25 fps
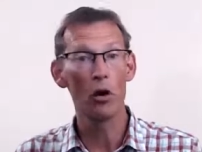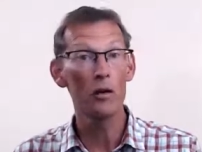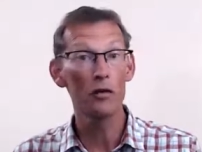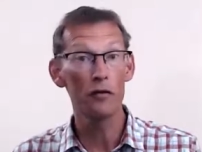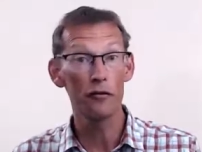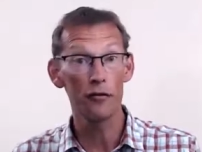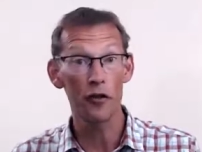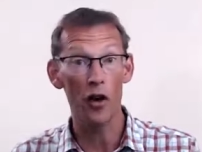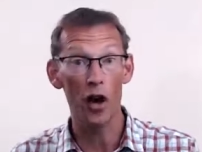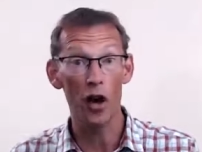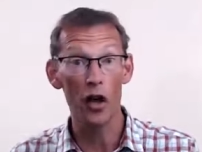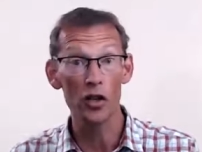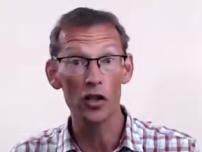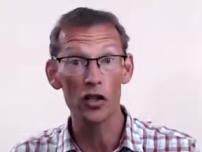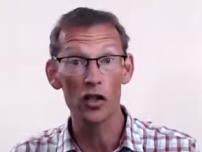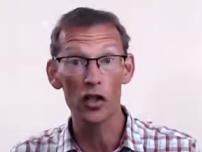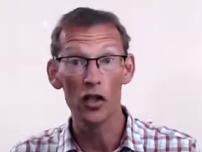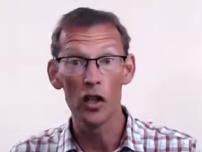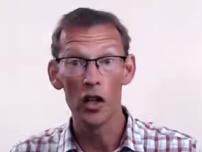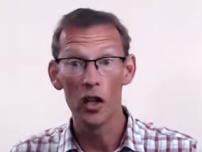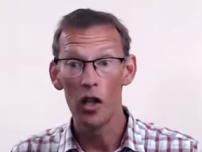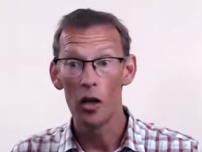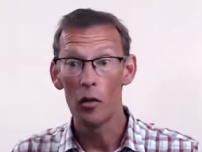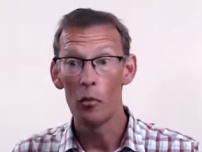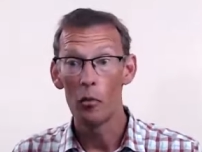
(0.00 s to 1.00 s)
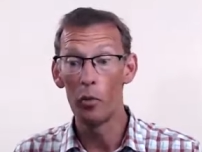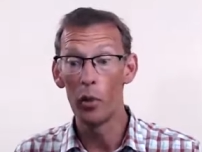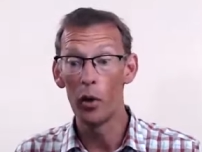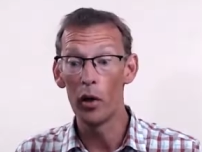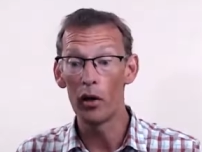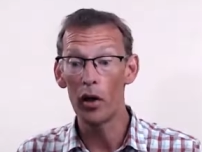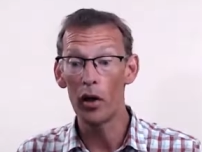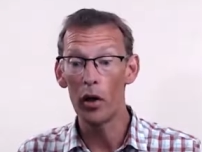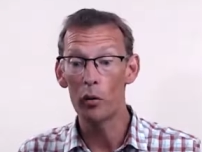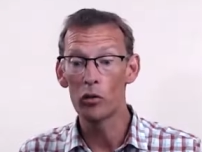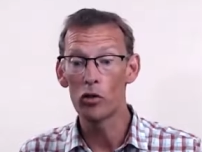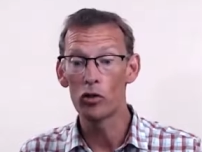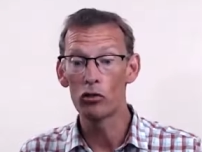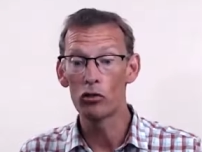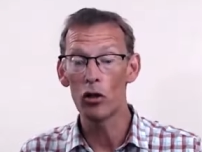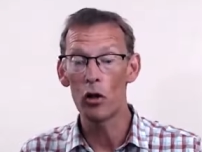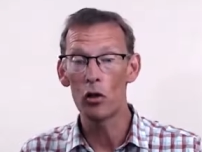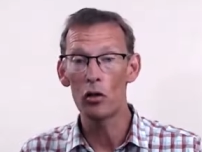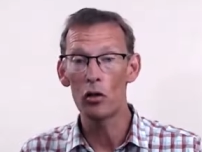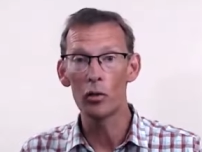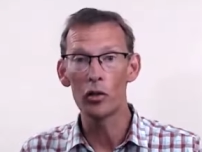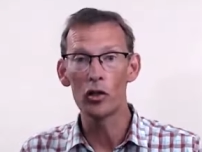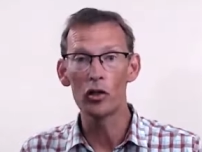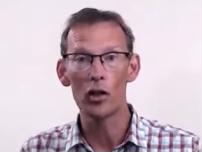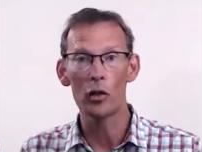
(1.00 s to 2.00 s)
fast, but I was
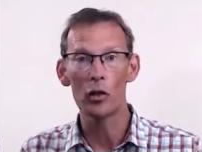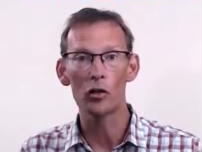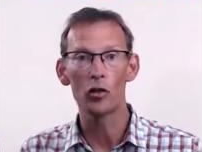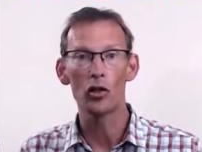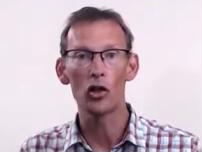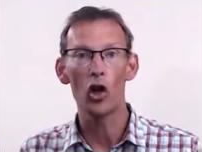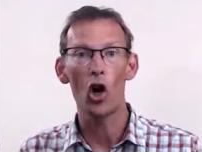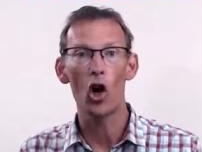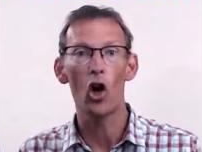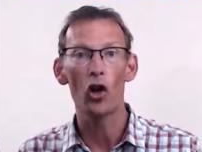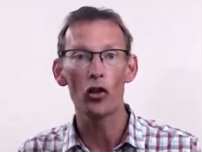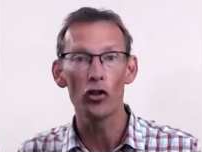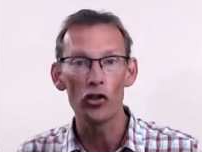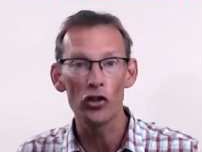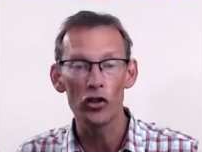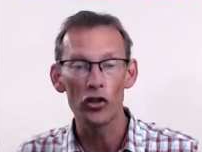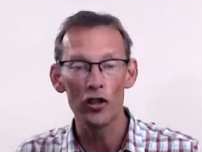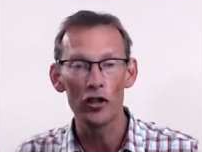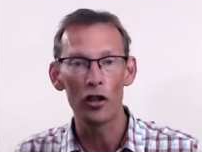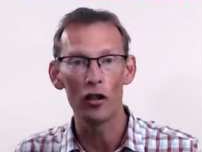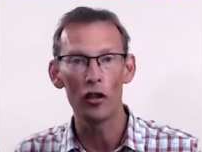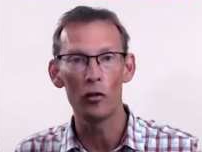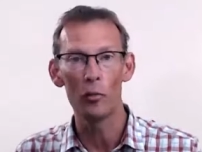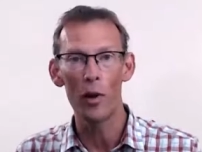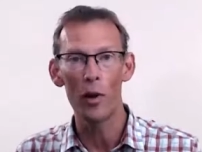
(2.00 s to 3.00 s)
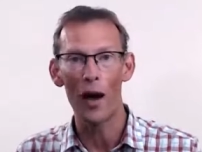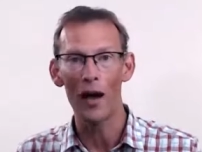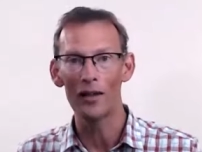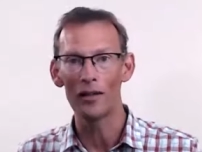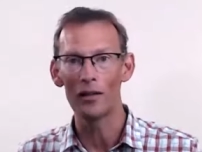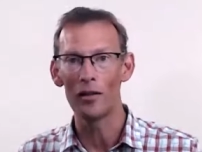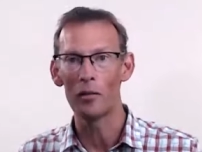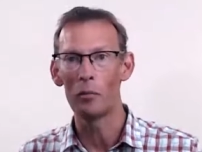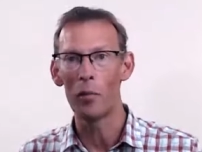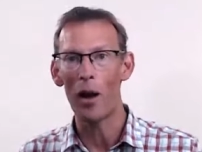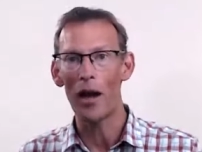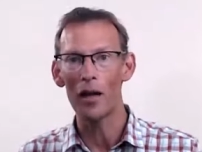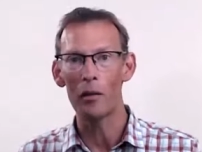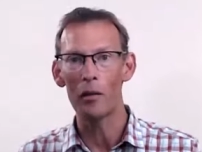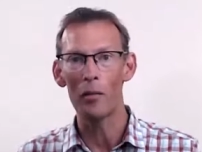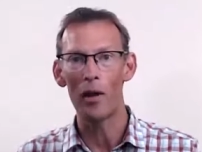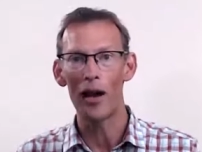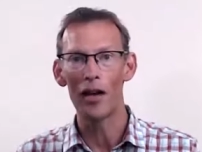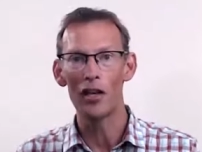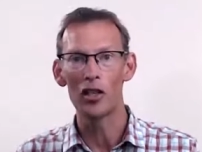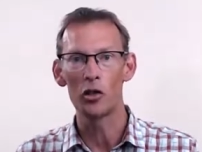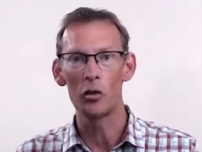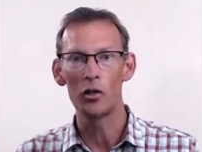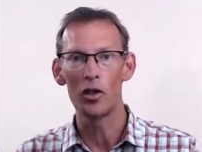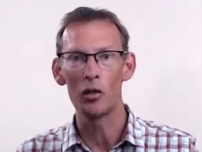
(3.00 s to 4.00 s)
growing because I was constantly going back to the bank
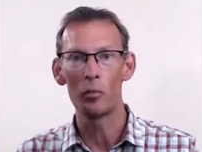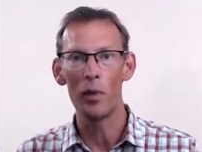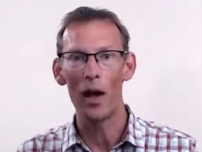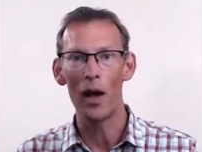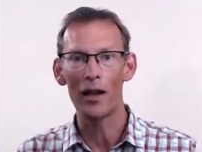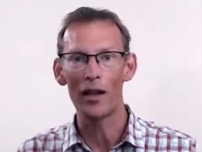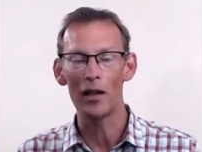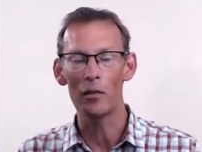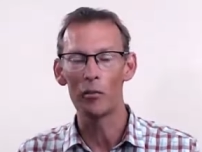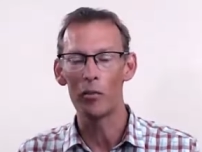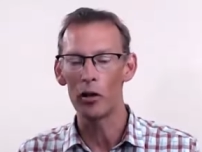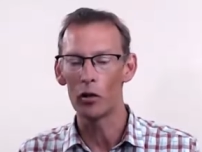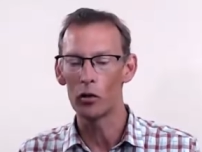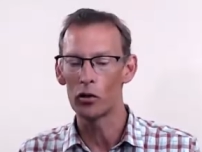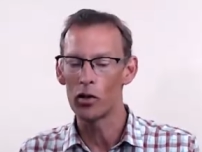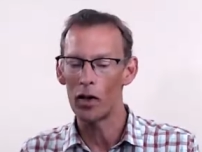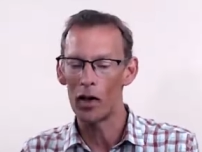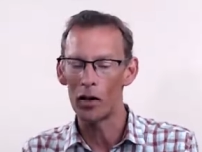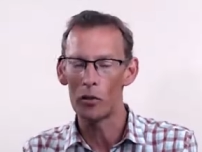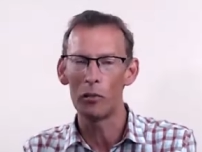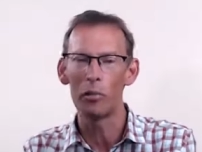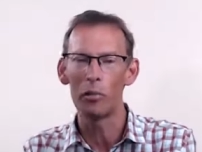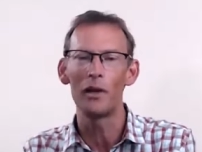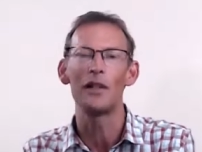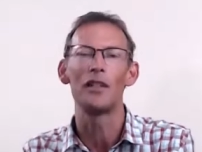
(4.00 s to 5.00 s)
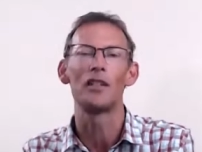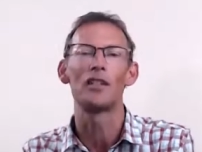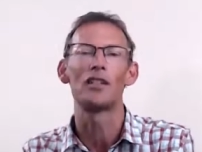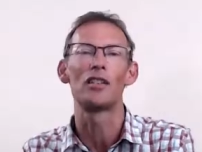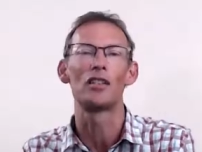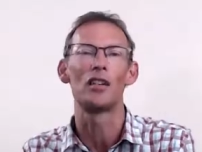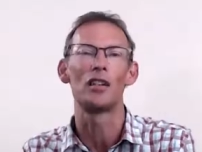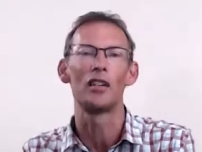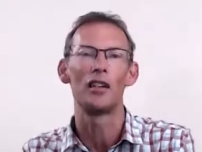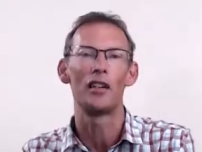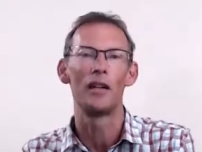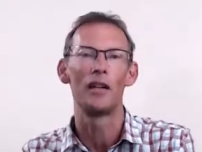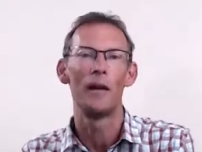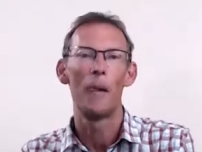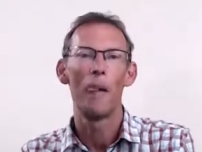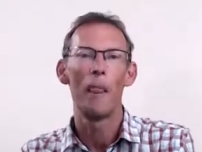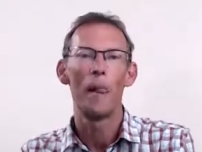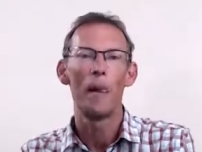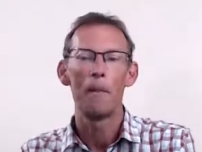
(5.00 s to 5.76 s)
manager with a begging bowl saying, please, sir,